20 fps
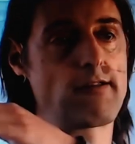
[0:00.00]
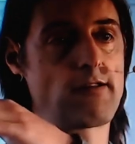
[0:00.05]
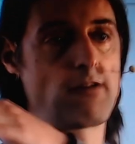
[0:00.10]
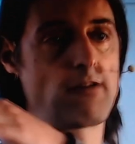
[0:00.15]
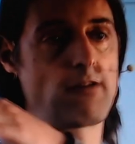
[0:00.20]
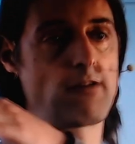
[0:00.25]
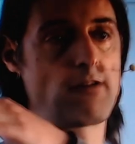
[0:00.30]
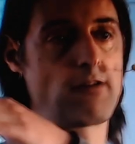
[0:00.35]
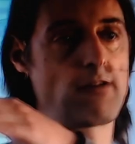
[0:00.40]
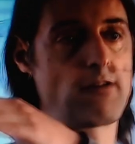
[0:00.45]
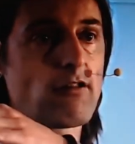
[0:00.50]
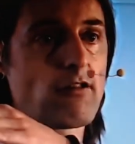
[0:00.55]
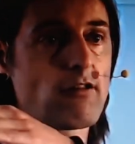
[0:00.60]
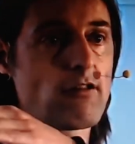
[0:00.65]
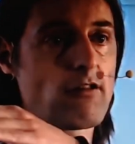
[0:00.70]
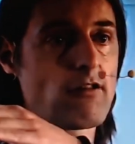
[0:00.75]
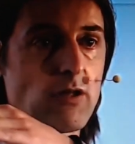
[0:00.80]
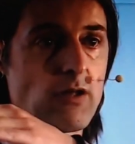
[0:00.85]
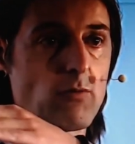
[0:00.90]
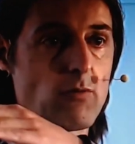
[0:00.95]
resonance
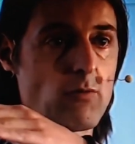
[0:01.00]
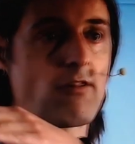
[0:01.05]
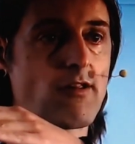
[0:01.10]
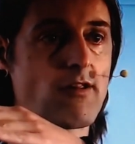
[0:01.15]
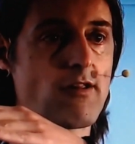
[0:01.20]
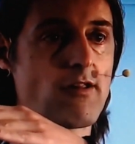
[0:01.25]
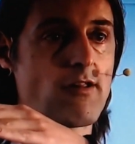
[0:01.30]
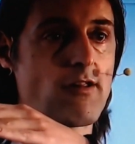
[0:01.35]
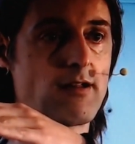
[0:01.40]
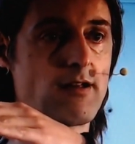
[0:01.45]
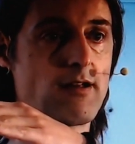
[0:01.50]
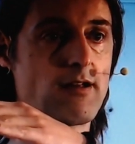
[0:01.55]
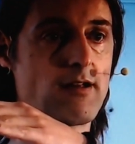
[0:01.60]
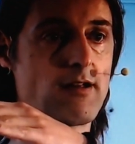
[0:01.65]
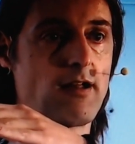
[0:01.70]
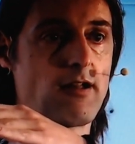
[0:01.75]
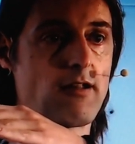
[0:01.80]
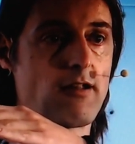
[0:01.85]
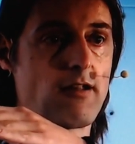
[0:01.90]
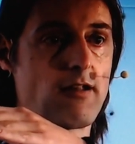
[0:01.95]
frequency.
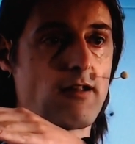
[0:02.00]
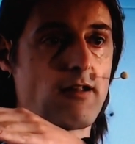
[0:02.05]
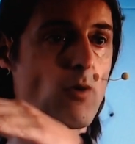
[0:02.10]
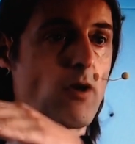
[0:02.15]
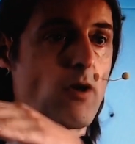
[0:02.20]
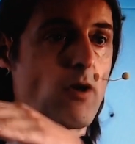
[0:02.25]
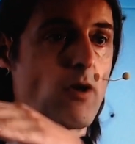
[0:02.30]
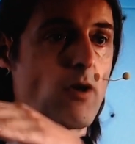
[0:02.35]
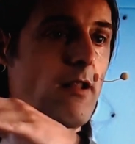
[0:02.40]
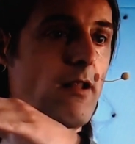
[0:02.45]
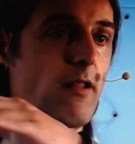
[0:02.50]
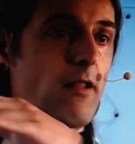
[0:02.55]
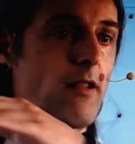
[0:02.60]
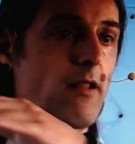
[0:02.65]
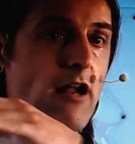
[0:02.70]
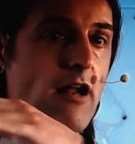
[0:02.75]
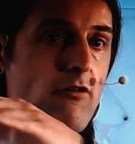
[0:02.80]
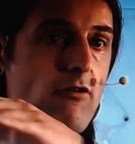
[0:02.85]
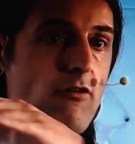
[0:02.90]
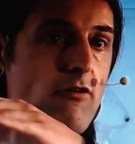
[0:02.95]
It's somewhere in the
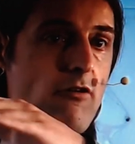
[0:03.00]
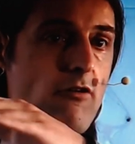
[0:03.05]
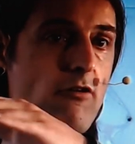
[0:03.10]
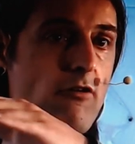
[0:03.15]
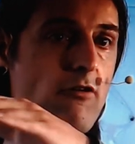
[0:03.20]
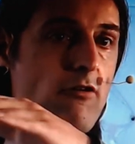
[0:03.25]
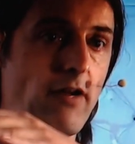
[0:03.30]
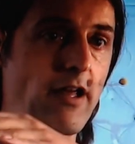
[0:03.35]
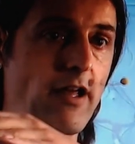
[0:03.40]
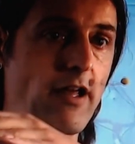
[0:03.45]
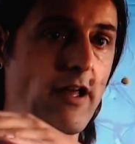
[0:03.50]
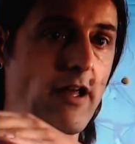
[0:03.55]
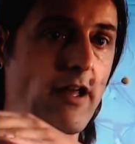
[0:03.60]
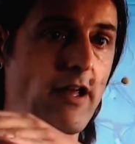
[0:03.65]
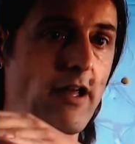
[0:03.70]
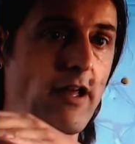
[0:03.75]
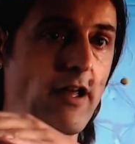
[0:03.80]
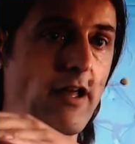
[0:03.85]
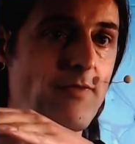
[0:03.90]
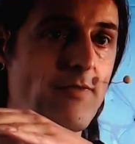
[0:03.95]
terahertz range.
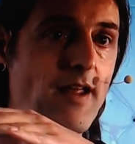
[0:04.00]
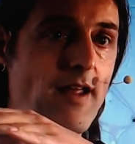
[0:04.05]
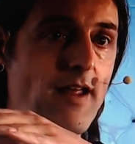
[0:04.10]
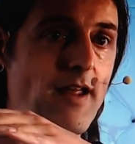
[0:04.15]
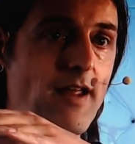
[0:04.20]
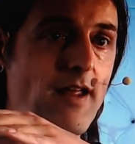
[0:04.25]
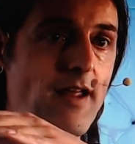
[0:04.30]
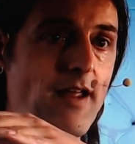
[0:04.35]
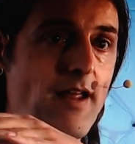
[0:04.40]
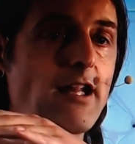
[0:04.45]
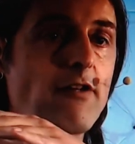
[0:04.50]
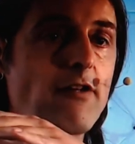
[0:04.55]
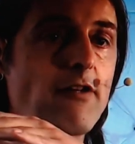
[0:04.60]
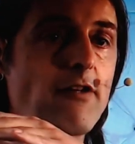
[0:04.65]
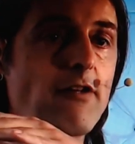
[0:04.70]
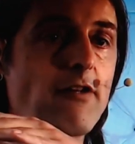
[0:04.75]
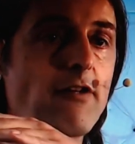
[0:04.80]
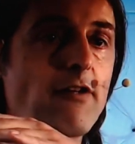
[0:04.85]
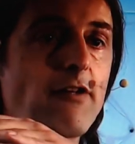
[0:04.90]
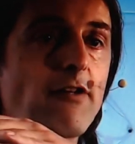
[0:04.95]
And if you
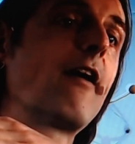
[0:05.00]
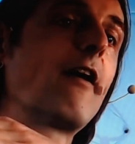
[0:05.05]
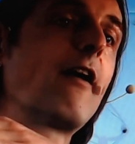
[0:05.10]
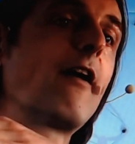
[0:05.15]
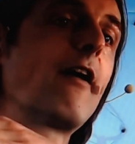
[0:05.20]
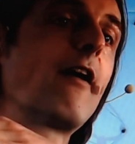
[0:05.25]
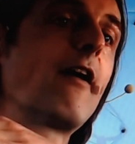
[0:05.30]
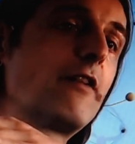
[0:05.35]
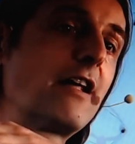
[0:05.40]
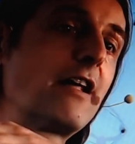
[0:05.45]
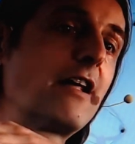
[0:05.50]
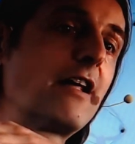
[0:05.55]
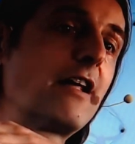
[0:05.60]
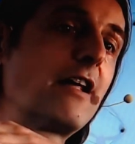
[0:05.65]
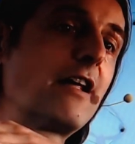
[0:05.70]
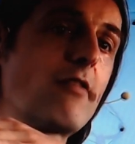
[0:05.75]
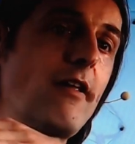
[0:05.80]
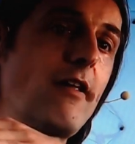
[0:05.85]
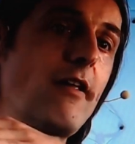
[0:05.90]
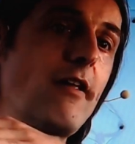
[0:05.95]
hit the right
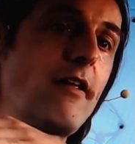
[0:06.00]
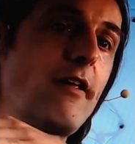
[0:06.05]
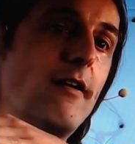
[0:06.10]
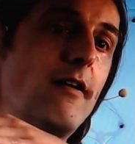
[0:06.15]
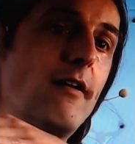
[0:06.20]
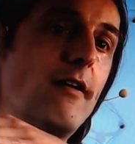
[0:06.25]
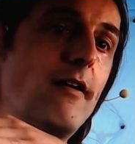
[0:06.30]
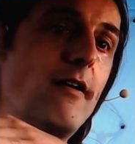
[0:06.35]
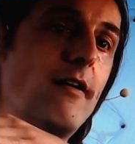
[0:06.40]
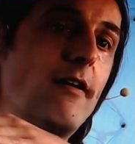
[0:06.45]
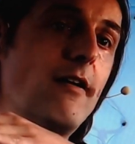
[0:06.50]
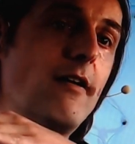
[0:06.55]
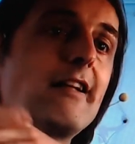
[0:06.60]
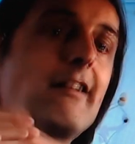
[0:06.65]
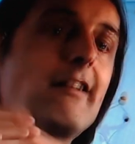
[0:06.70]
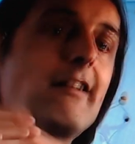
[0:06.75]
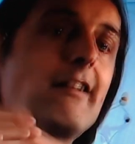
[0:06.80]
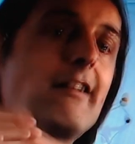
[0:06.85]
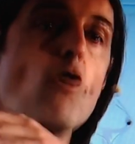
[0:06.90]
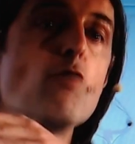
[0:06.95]
frequency, it
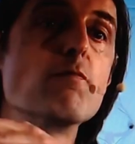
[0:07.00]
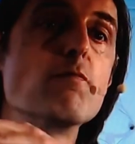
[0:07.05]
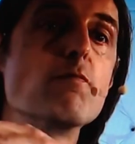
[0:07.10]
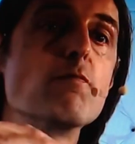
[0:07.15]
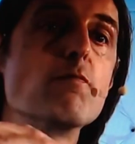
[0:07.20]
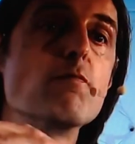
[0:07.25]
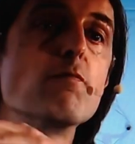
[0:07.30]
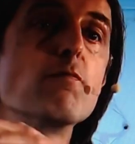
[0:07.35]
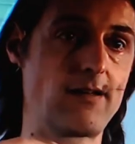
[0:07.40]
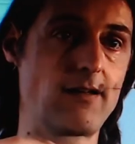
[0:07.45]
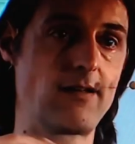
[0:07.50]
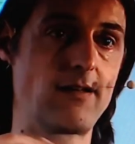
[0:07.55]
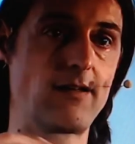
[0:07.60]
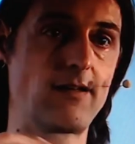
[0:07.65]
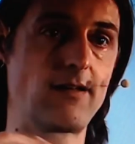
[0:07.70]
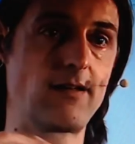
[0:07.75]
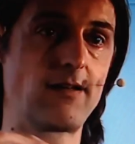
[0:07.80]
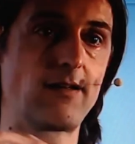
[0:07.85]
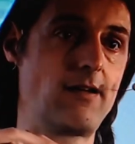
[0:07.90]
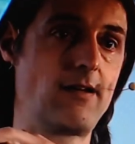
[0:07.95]
is opening,
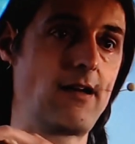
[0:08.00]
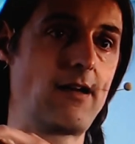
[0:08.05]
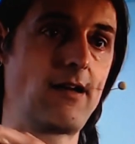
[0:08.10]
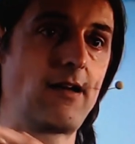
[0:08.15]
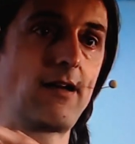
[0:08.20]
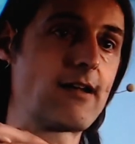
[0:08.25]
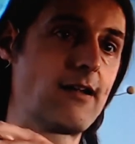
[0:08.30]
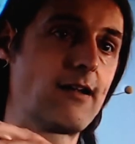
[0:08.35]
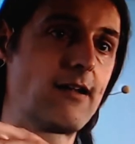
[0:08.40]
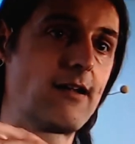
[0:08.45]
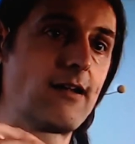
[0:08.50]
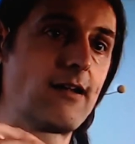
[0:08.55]
like a